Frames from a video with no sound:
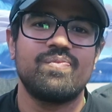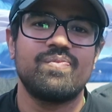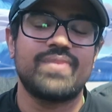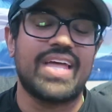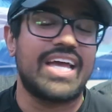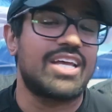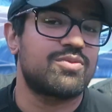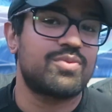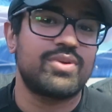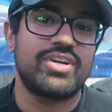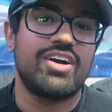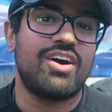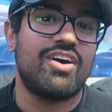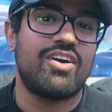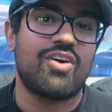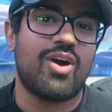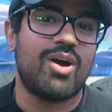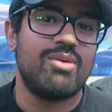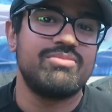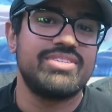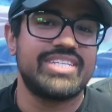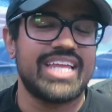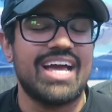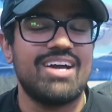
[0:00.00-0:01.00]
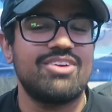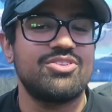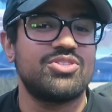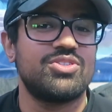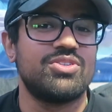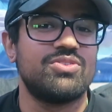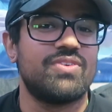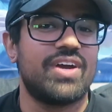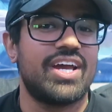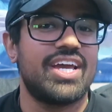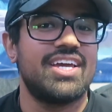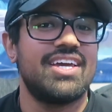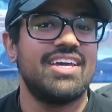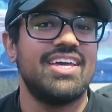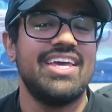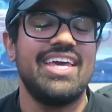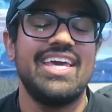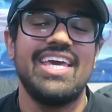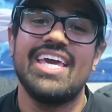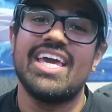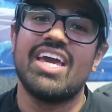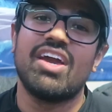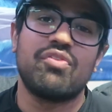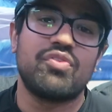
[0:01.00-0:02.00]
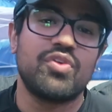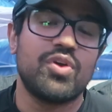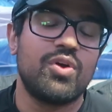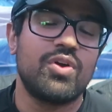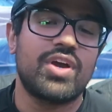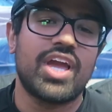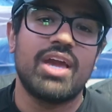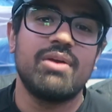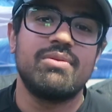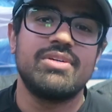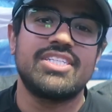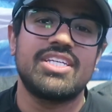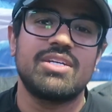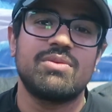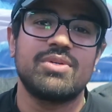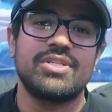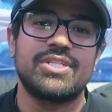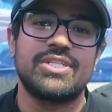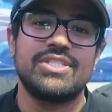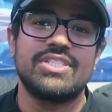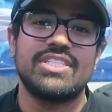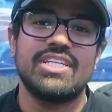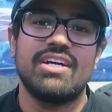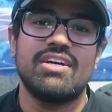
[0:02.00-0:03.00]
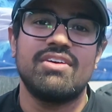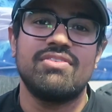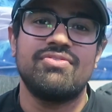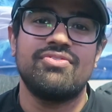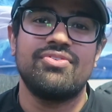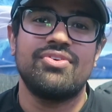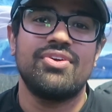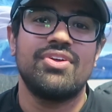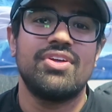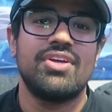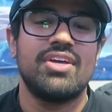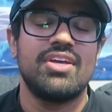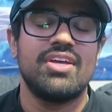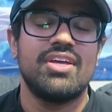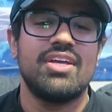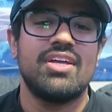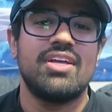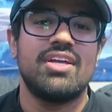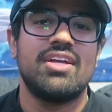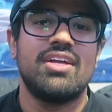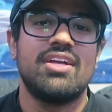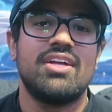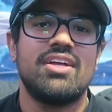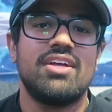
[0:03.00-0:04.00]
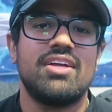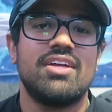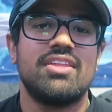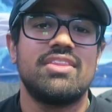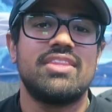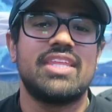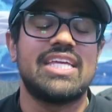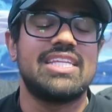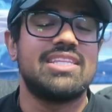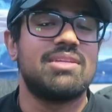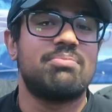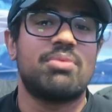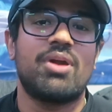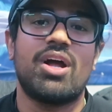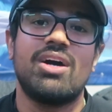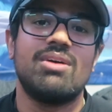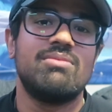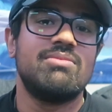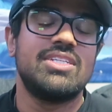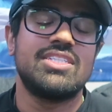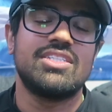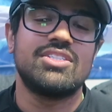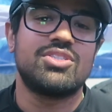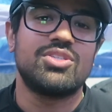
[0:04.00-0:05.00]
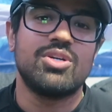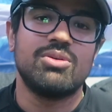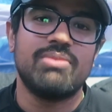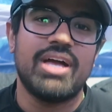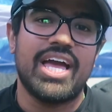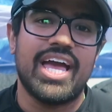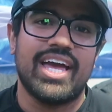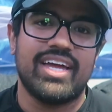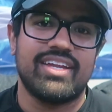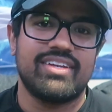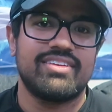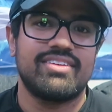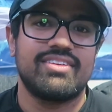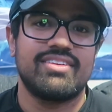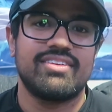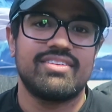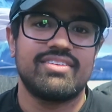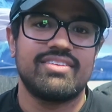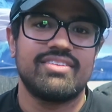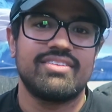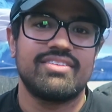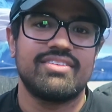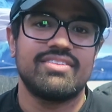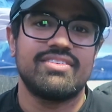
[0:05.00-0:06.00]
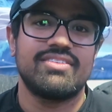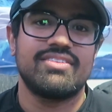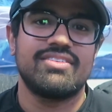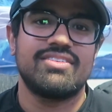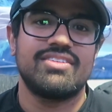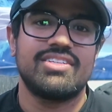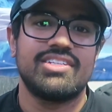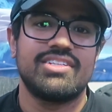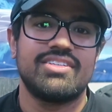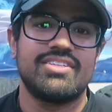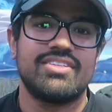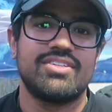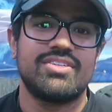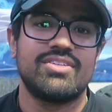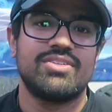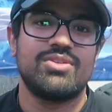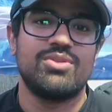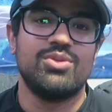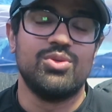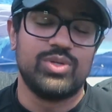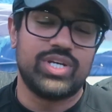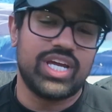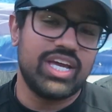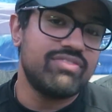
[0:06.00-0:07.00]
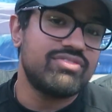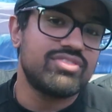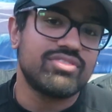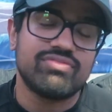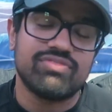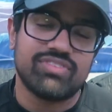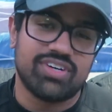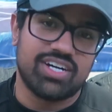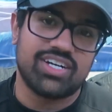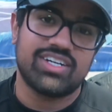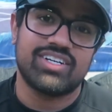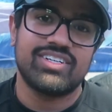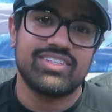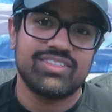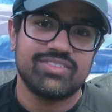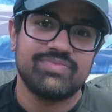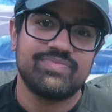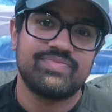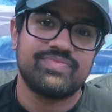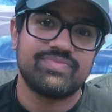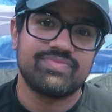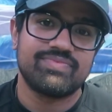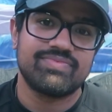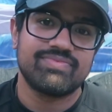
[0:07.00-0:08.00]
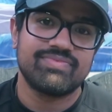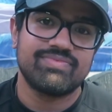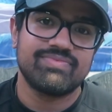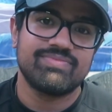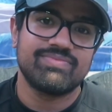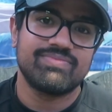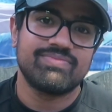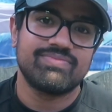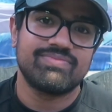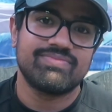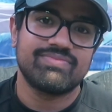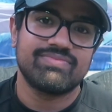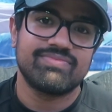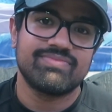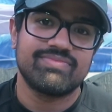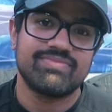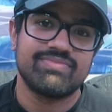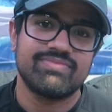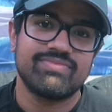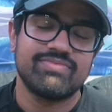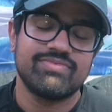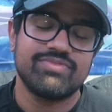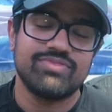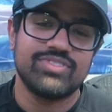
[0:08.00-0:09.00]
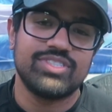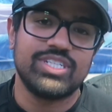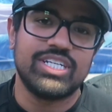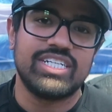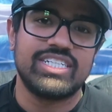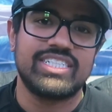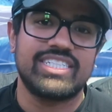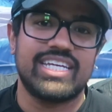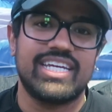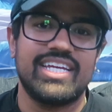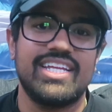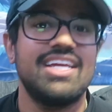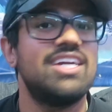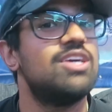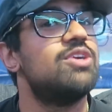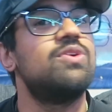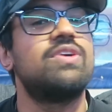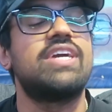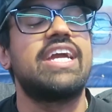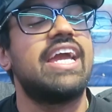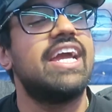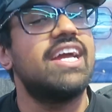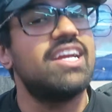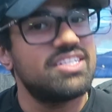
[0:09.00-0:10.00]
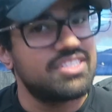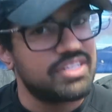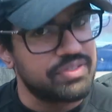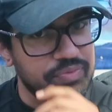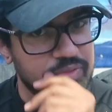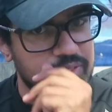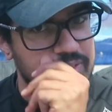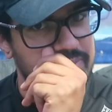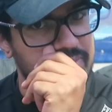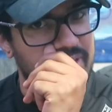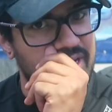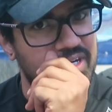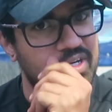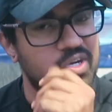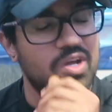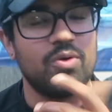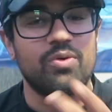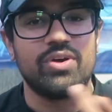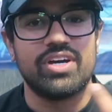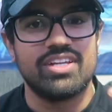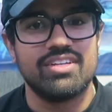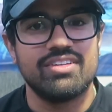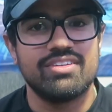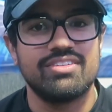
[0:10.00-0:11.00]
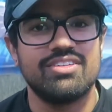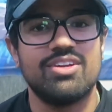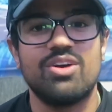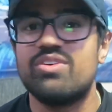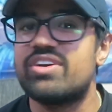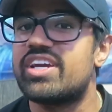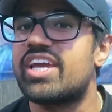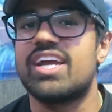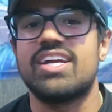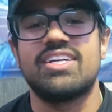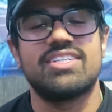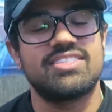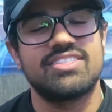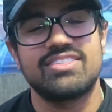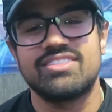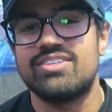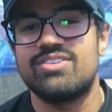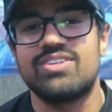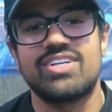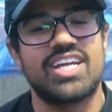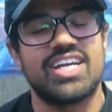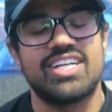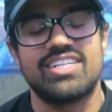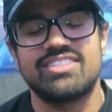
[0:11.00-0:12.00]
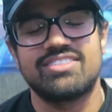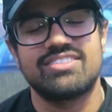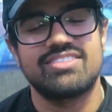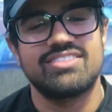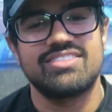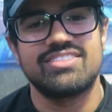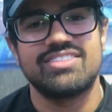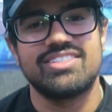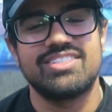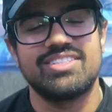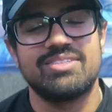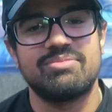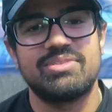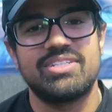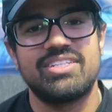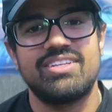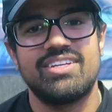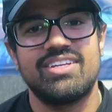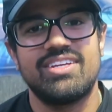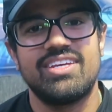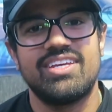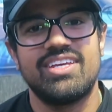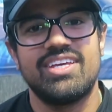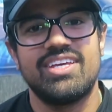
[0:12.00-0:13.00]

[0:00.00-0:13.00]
what it all comes down to, right? If you're okay with sitting with yourself, then the problem isn't so bad. Who gives a fuck? Do you understand? Who cares if you're smart? No one. No one cares. No one cares. You know what I mean?